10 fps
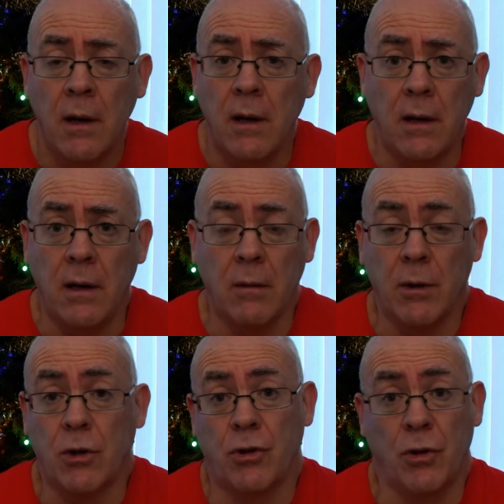You are
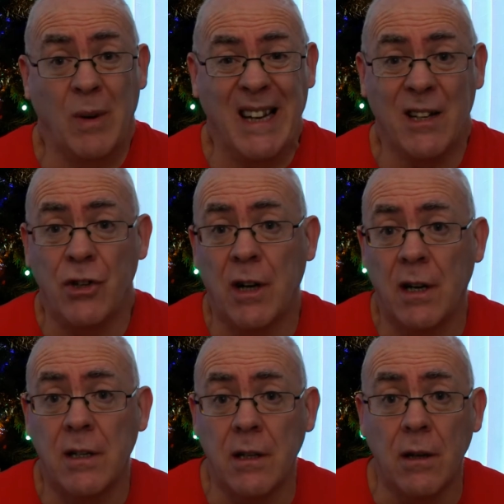truly a
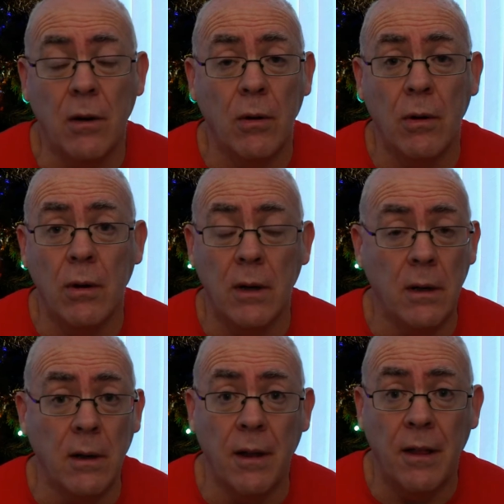Jag to the core,
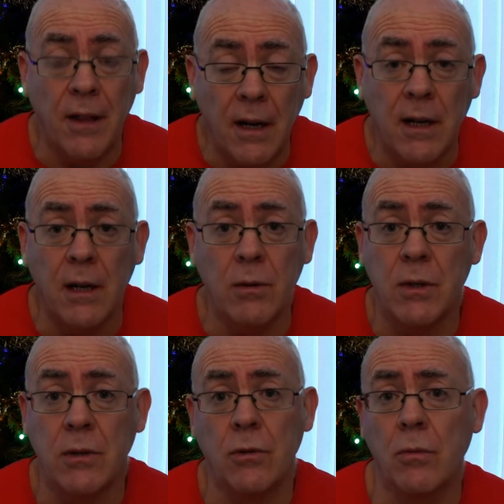and thank you
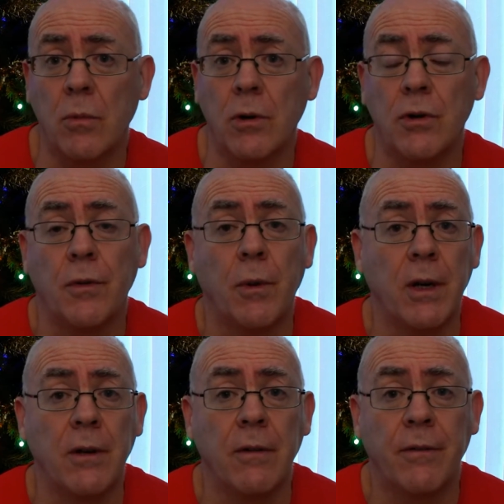so much for what
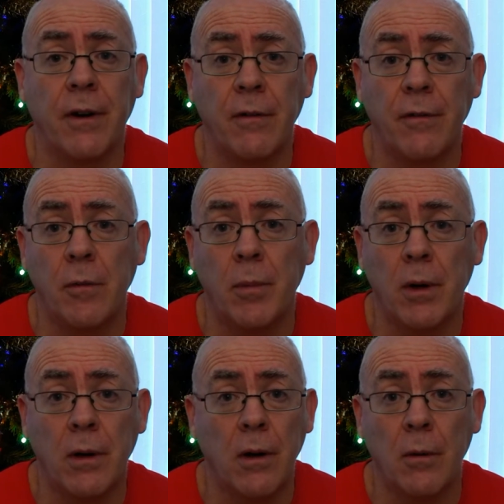you're doing for our
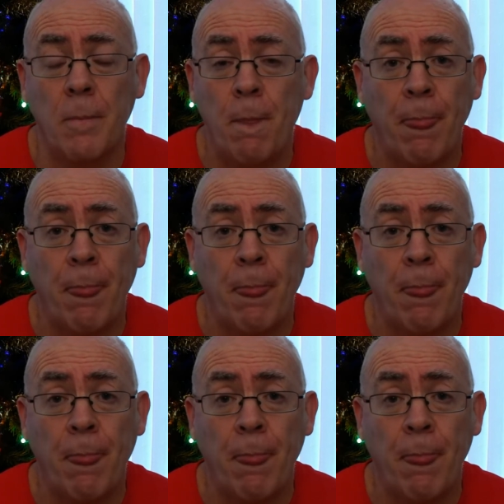football club.